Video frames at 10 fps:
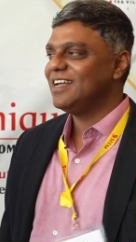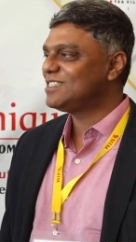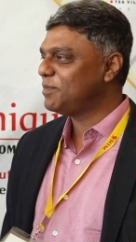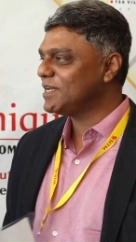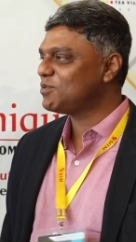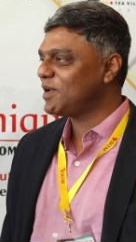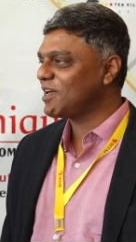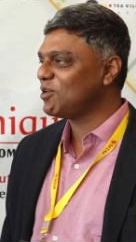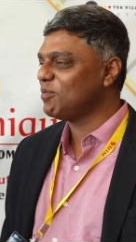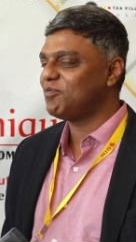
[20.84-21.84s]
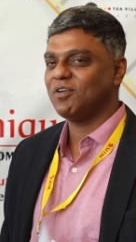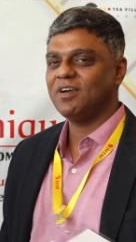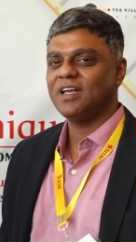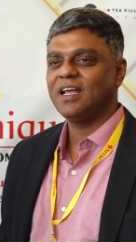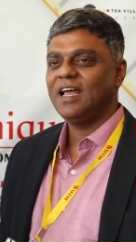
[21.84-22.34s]
it's the best one can hope
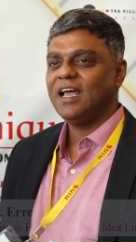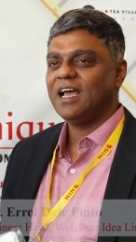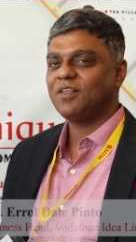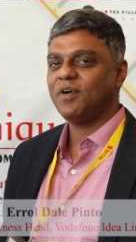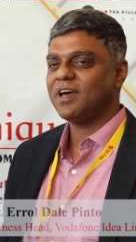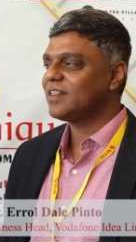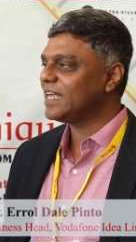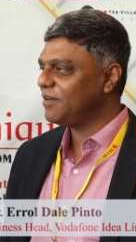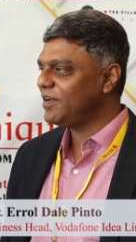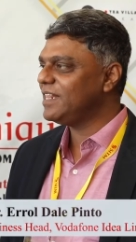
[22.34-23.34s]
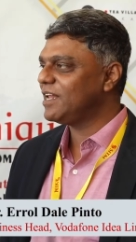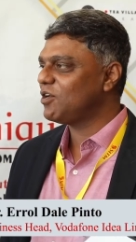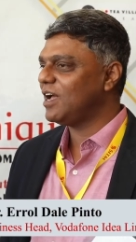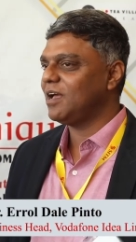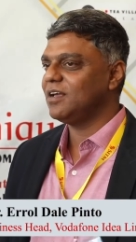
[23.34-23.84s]
for. As far as the event that
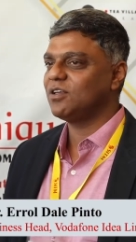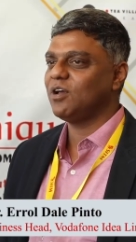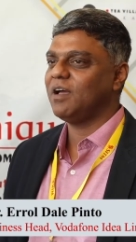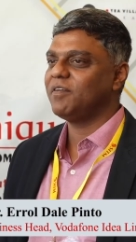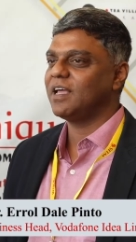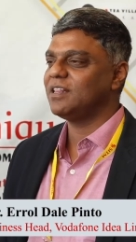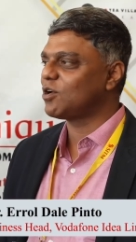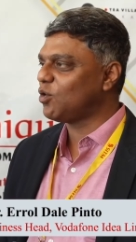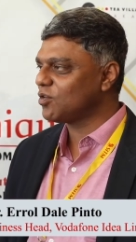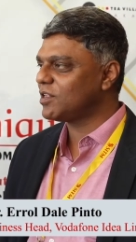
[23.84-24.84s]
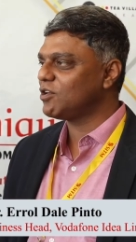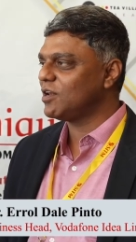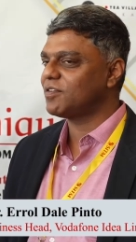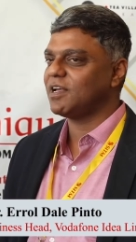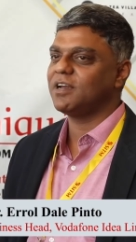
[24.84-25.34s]
you're having and the course that
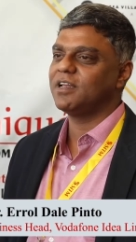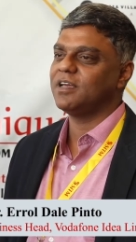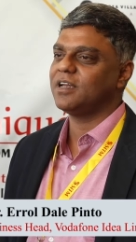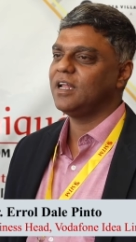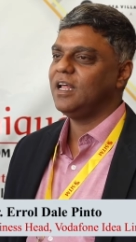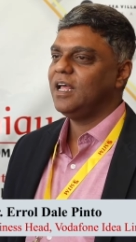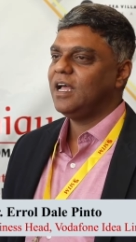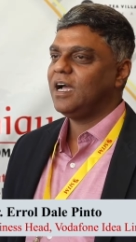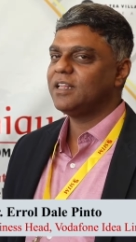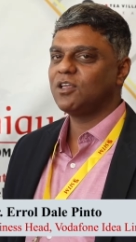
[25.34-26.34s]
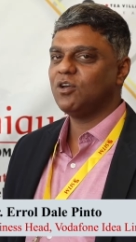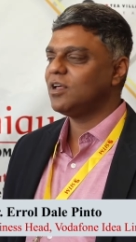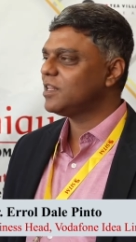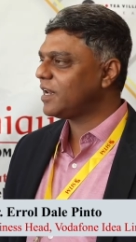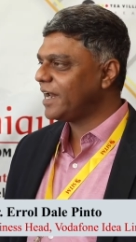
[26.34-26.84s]
you'll have started here, I think you're
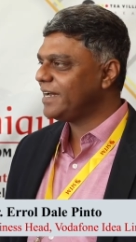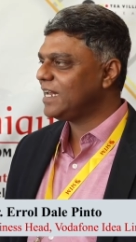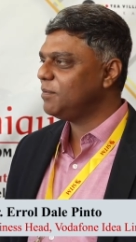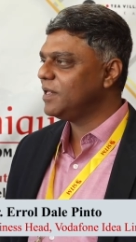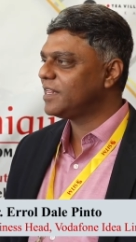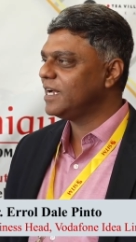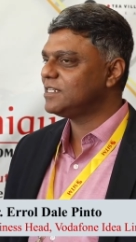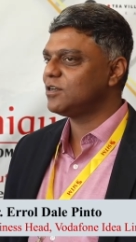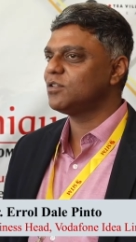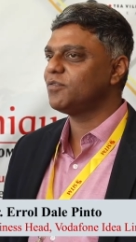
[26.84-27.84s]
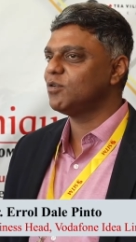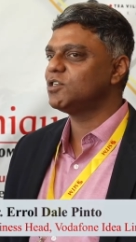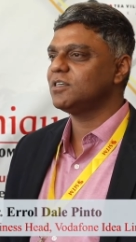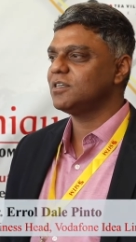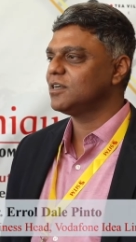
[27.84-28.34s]
at the right time, insights into the
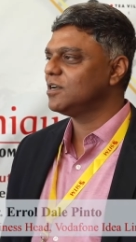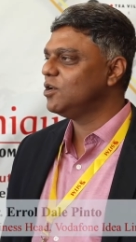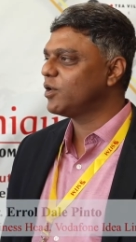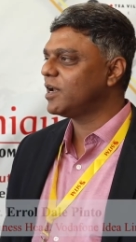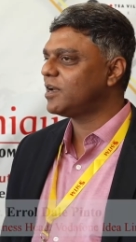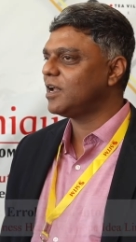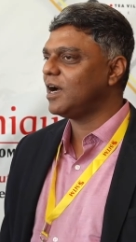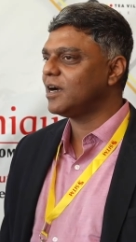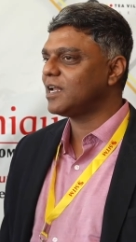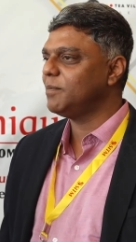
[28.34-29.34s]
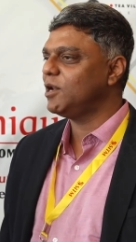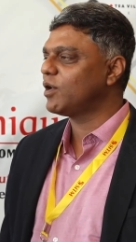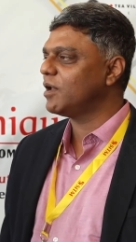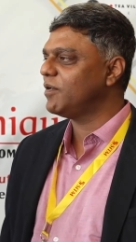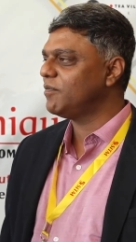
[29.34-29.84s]
future. Look at our time and
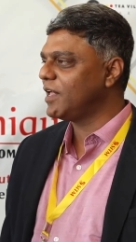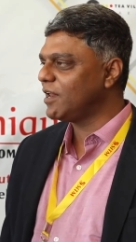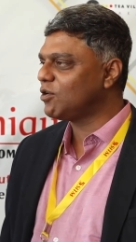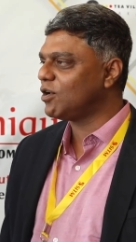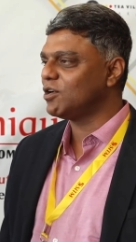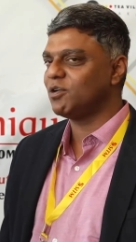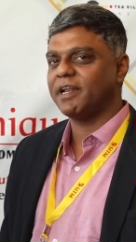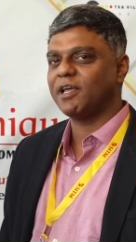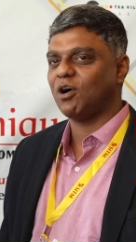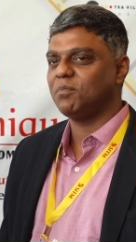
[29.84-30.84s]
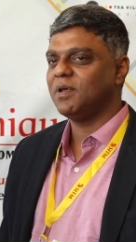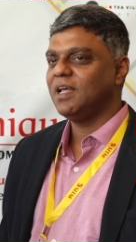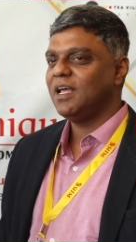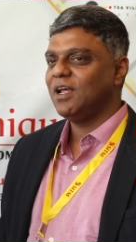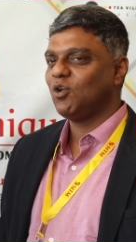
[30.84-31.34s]
look at when we got into telecom,
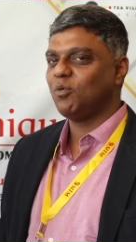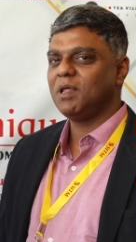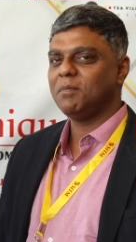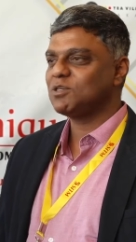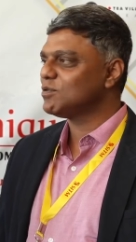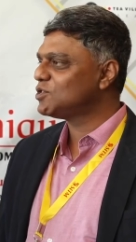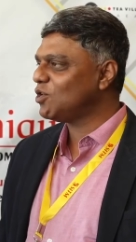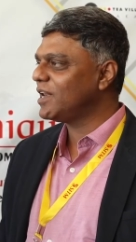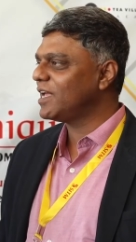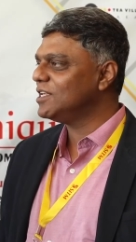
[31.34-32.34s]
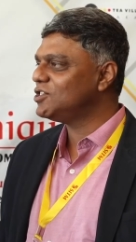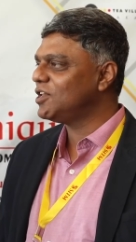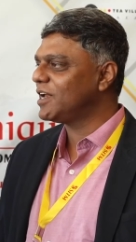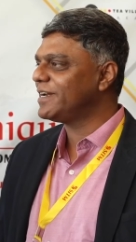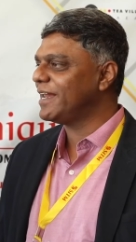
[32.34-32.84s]
nobody much was joining
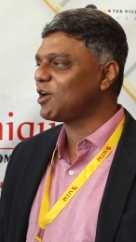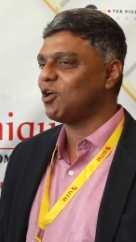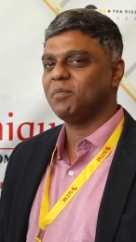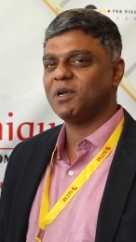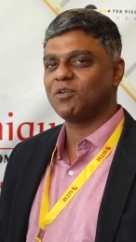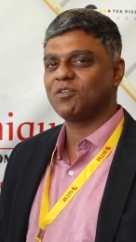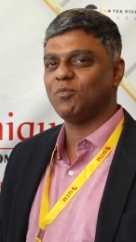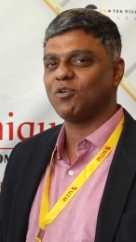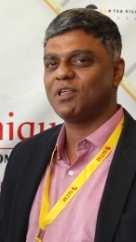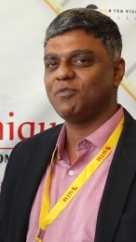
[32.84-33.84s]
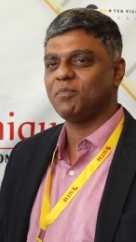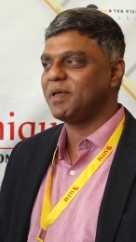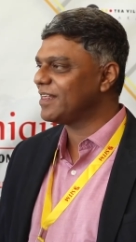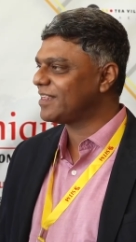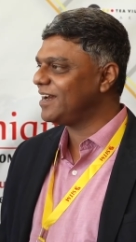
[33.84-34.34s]
engineering and telecom. It was mostly for
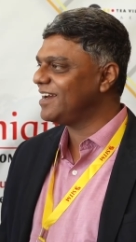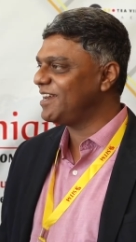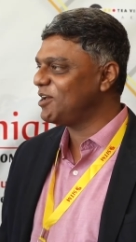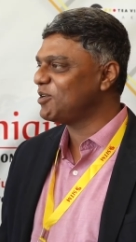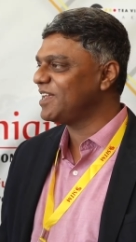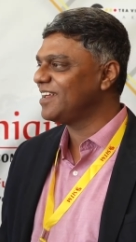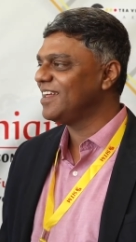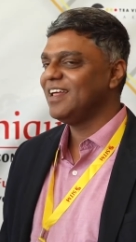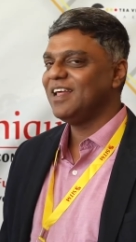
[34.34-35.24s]
BSNL and DOT.